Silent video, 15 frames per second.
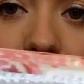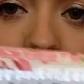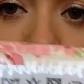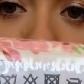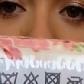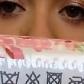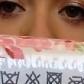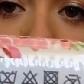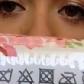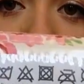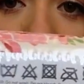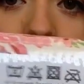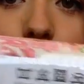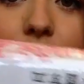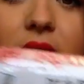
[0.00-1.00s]
see it.
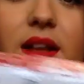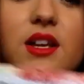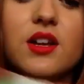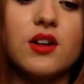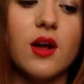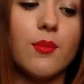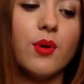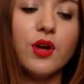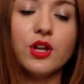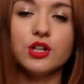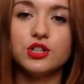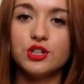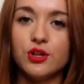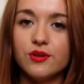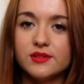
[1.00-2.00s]
And you can like put your
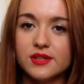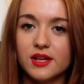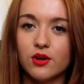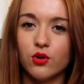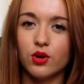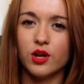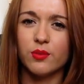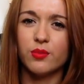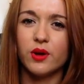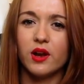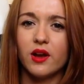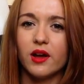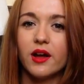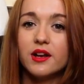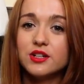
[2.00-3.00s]
shoes in, or you can put
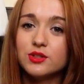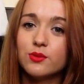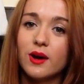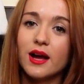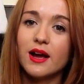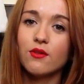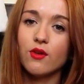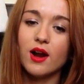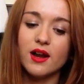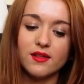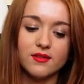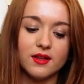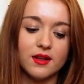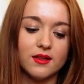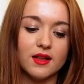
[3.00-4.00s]
like underwear or
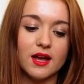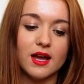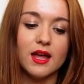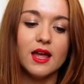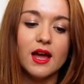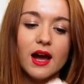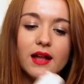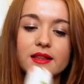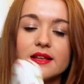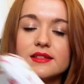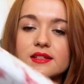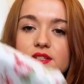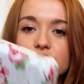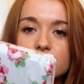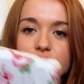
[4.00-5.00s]
anything in there. And
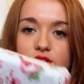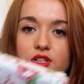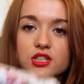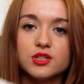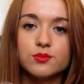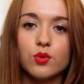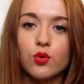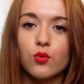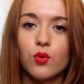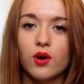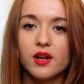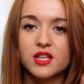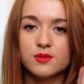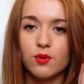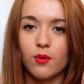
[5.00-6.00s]
this is just a small
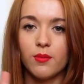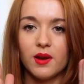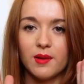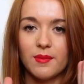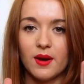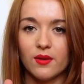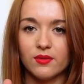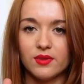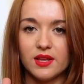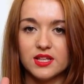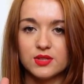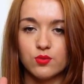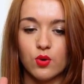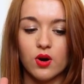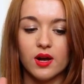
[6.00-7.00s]
one, it's probably about
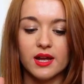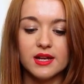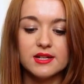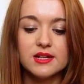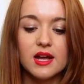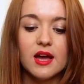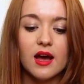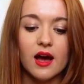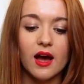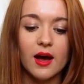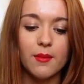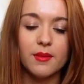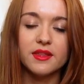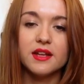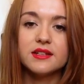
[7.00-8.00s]
this wide.
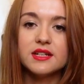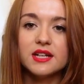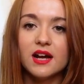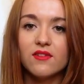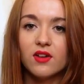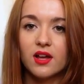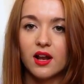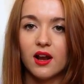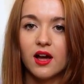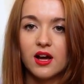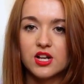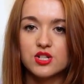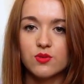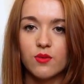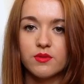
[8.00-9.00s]
They did have like a
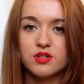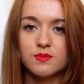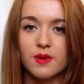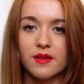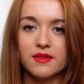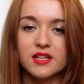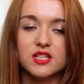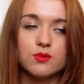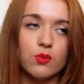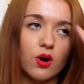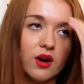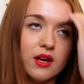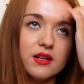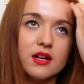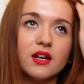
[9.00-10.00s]
larger one which is about this
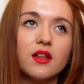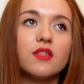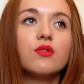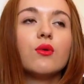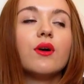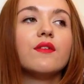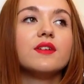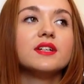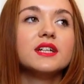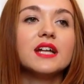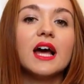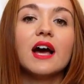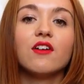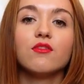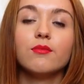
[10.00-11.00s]
wide, and I thought if I
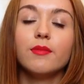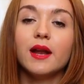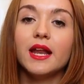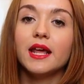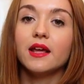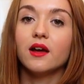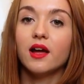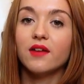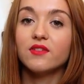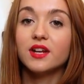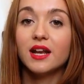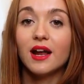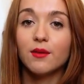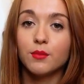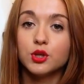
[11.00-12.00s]
didn't have
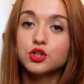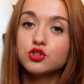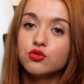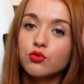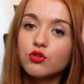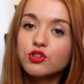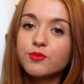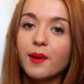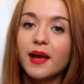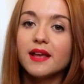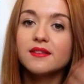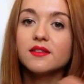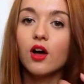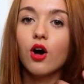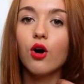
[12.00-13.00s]
much drawer
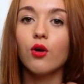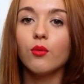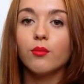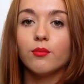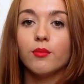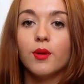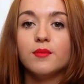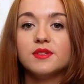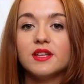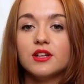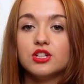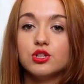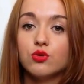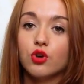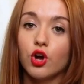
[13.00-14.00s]
space, our mum
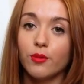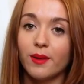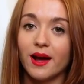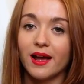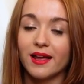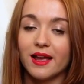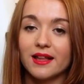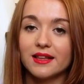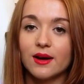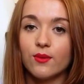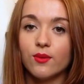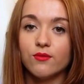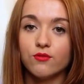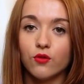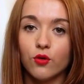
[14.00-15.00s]
said she'll go back and get that
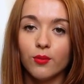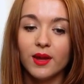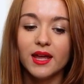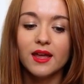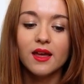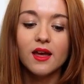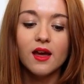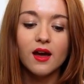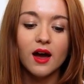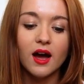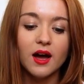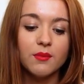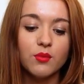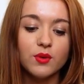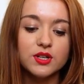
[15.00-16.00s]
one for me.
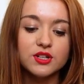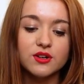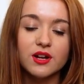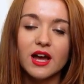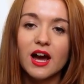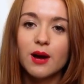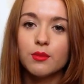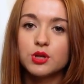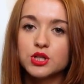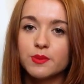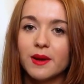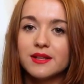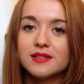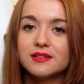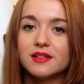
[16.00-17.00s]
But we don't know how much
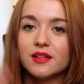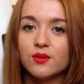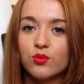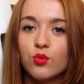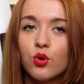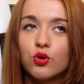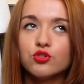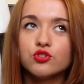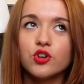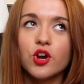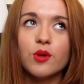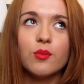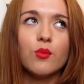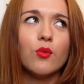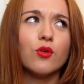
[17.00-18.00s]
space is in the
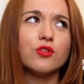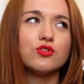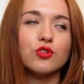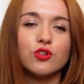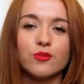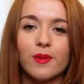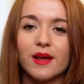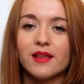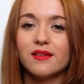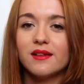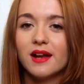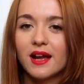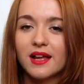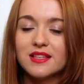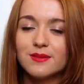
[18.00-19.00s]
wardrobe and what drawer space and
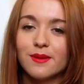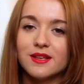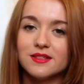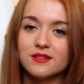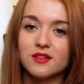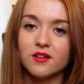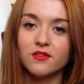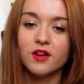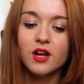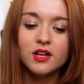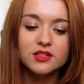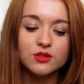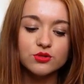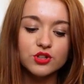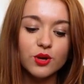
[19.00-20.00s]
hanging space and stuff,
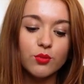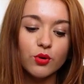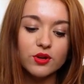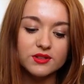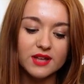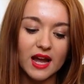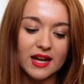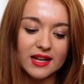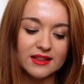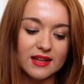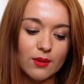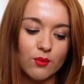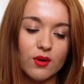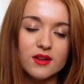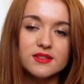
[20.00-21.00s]
so there's no point us getting it
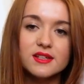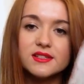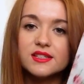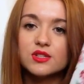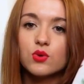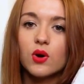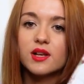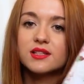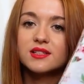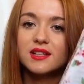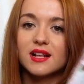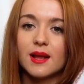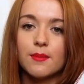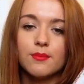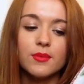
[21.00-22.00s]
then. Whereas this is quite
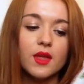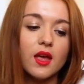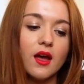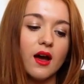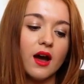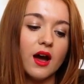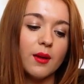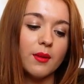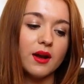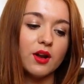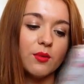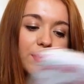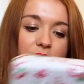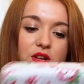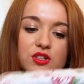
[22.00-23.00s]
slim, and
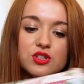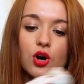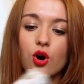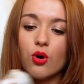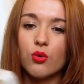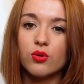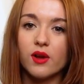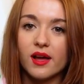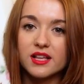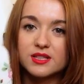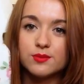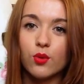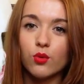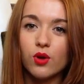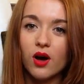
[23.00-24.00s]
it'll be good to hold like
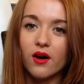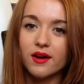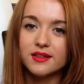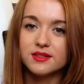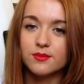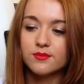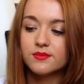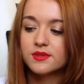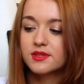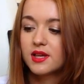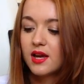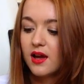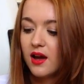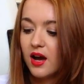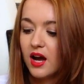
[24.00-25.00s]
smaller items,
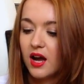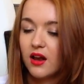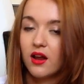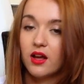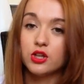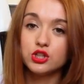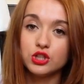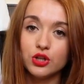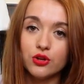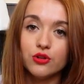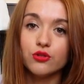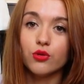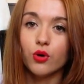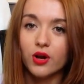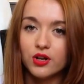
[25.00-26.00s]
like
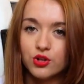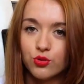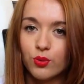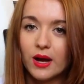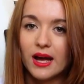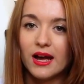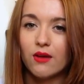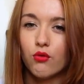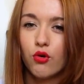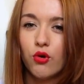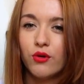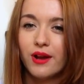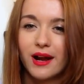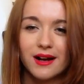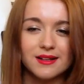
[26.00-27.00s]
shoes or underwear
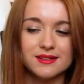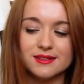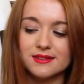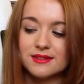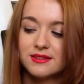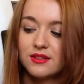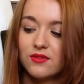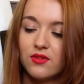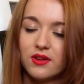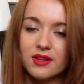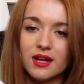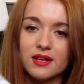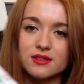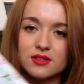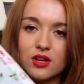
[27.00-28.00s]
or necklaces and stuff like
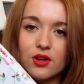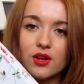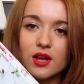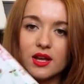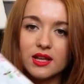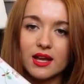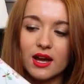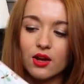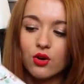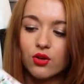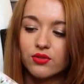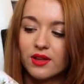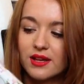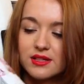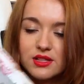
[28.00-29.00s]
that. So yeah,
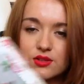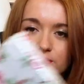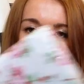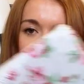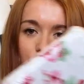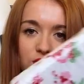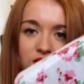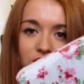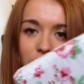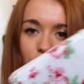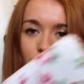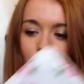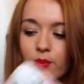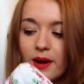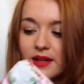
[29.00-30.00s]
got this. It's a really pretty
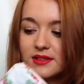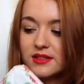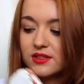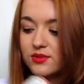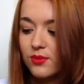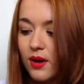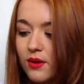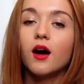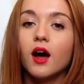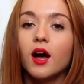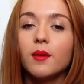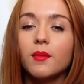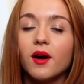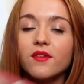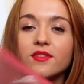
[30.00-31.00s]
floral pattern as well.
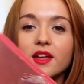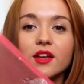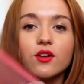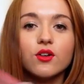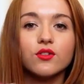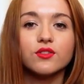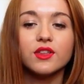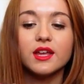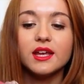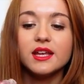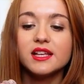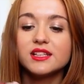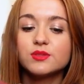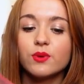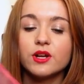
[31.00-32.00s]
I've then got
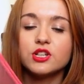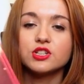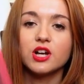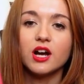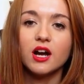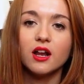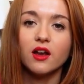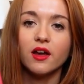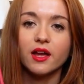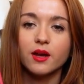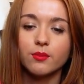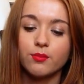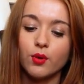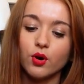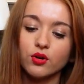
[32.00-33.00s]
these, which are
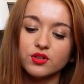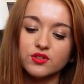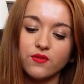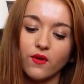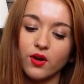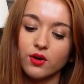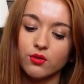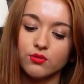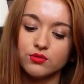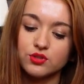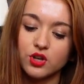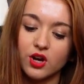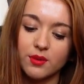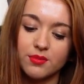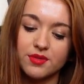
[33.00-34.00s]
like box file
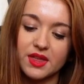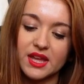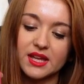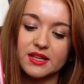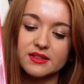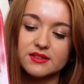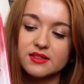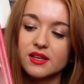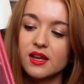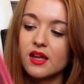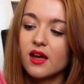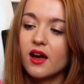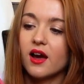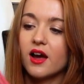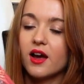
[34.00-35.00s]
type things,
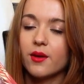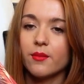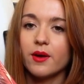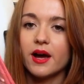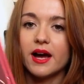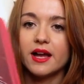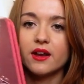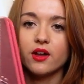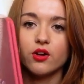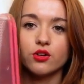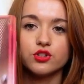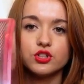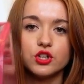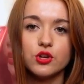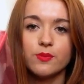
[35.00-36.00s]
and I've
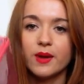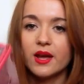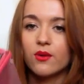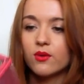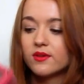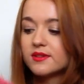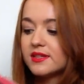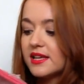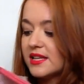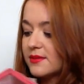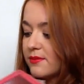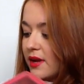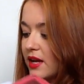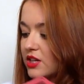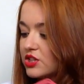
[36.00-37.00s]
got 2 pink ones. These
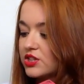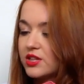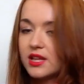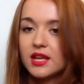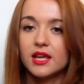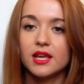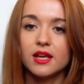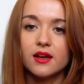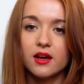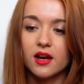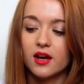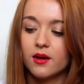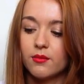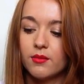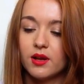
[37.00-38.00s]
match the
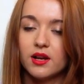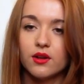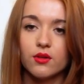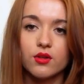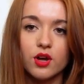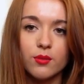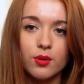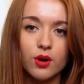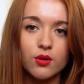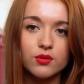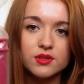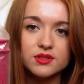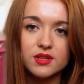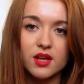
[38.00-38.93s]
little cup holders